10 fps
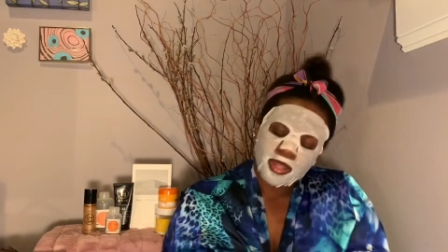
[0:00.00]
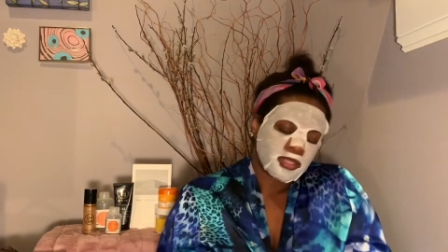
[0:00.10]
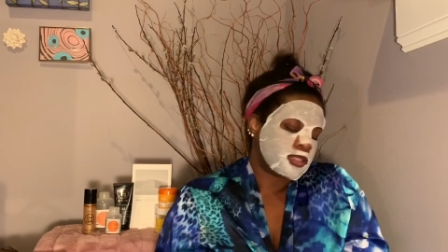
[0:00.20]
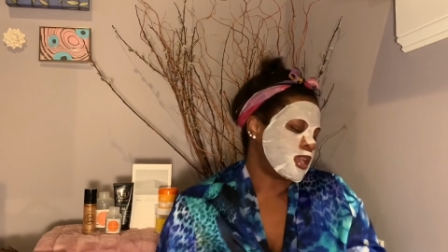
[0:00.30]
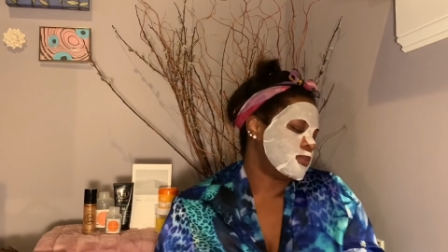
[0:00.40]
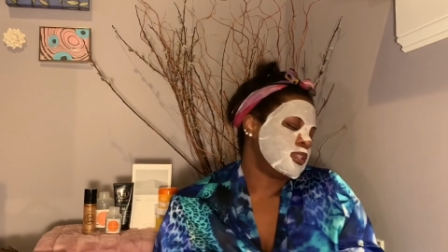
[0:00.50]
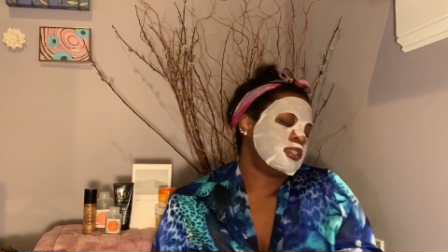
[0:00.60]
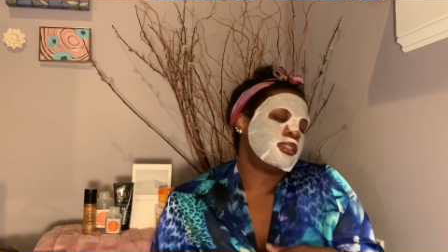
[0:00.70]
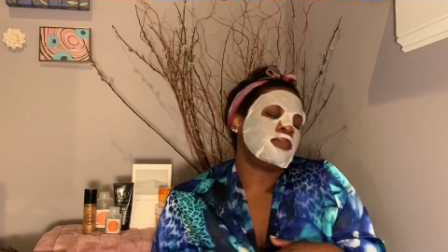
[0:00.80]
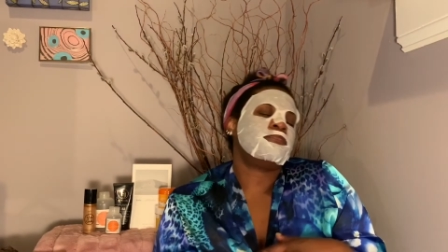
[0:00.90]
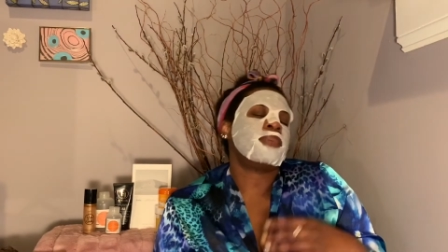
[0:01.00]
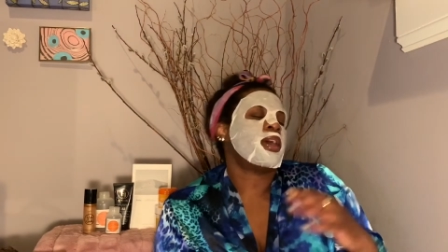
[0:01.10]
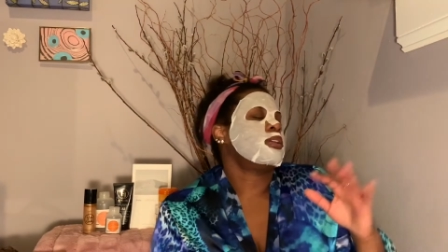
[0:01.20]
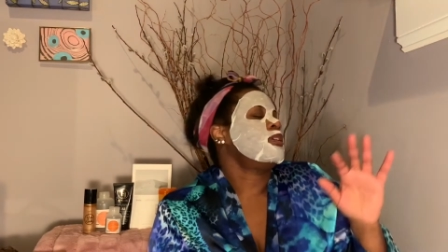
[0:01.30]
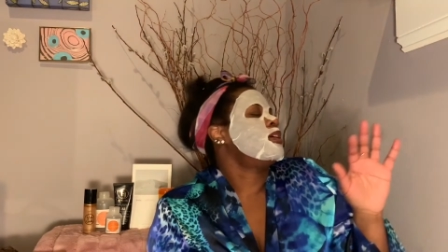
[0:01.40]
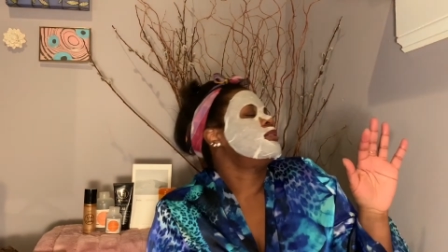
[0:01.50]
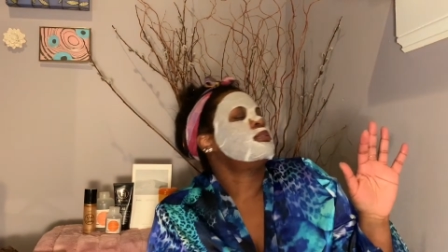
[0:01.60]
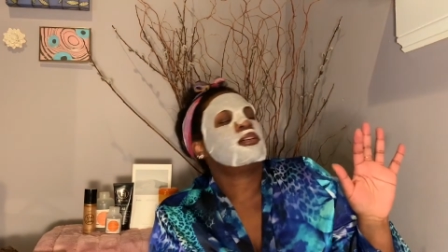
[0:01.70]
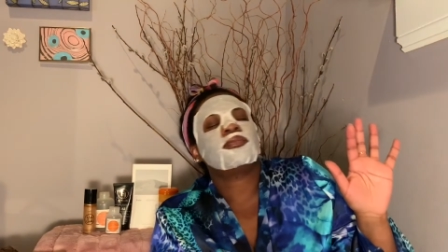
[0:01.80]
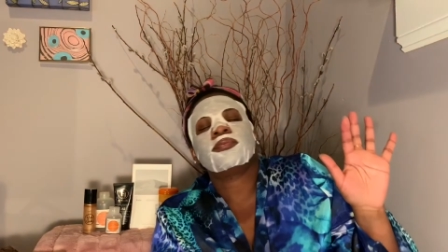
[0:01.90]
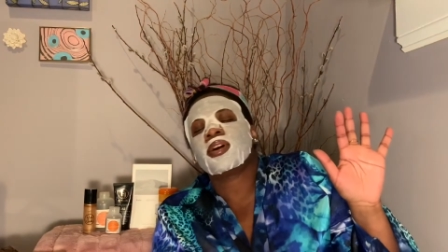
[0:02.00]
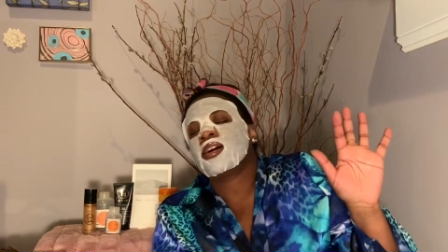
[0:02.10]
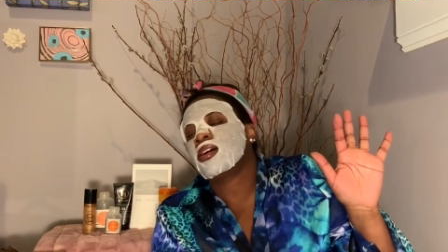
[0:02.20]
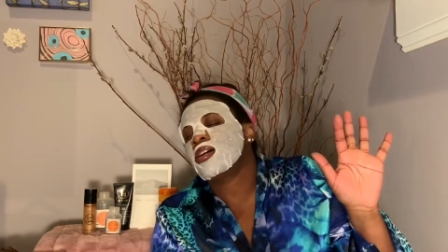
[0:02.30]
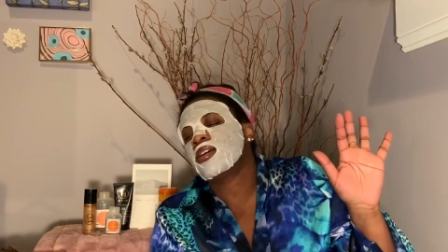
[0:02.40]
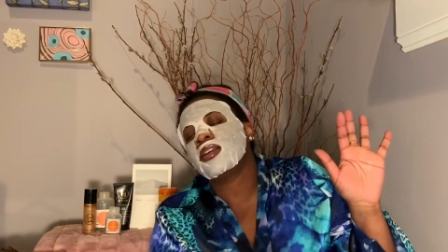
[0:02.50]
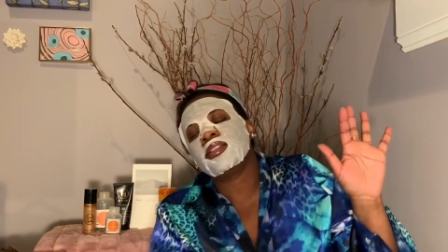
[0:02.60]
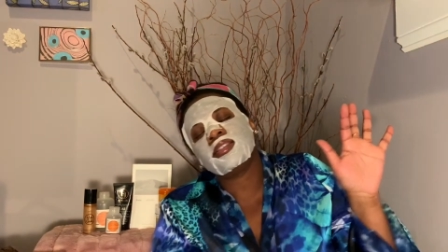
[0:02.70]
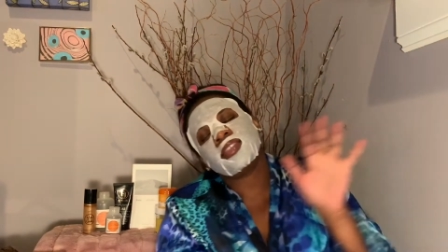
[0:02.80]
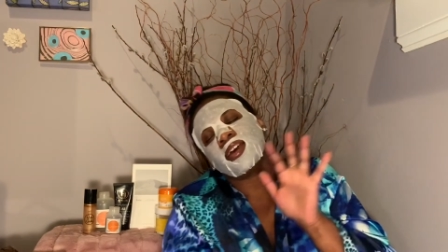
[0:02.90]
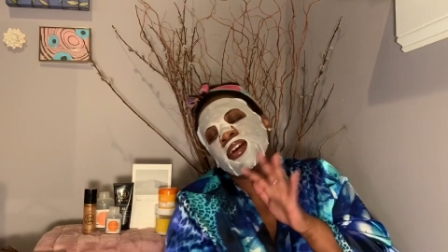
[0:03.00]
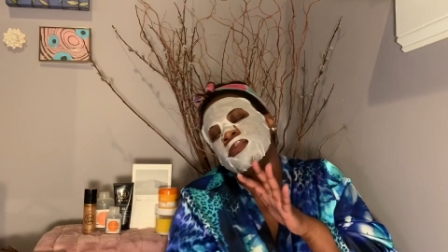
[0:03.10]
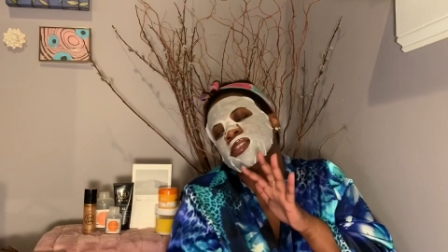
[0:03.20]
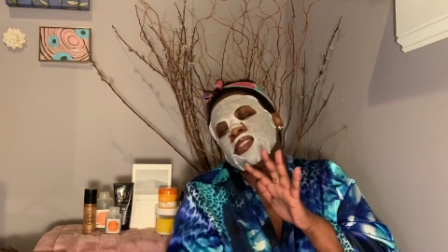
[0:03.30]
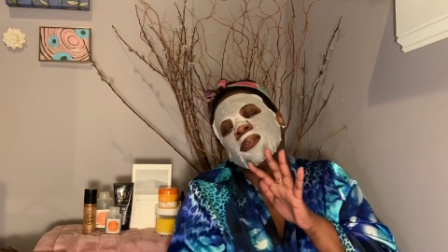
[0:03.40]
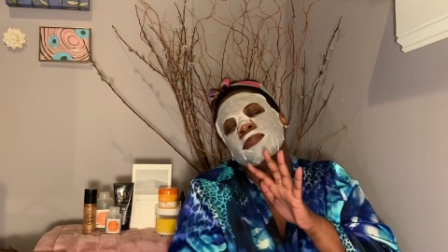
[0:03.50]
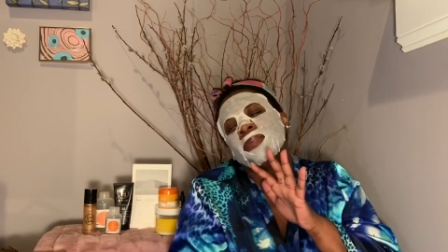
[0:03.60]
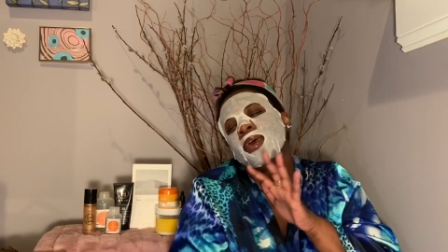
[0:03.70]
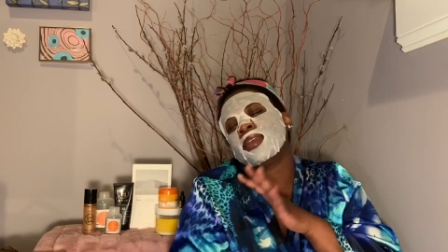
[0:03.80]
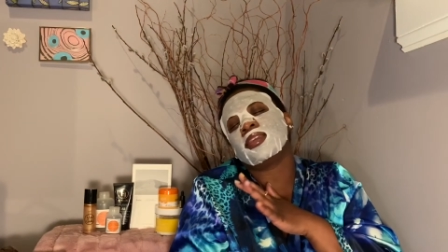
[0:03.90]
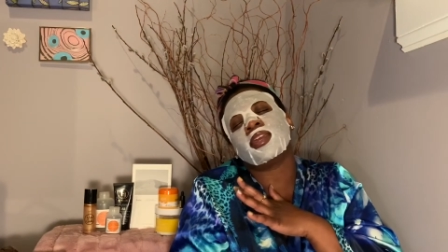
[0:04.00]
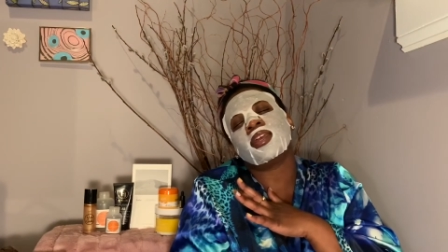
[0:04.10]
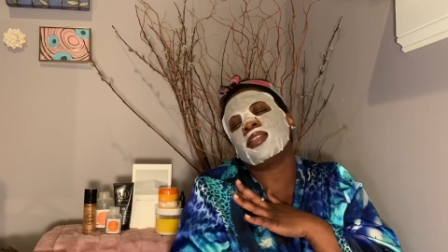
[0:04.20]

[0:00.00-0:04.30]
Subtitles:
Time to sit back and unwind. Time to sit back and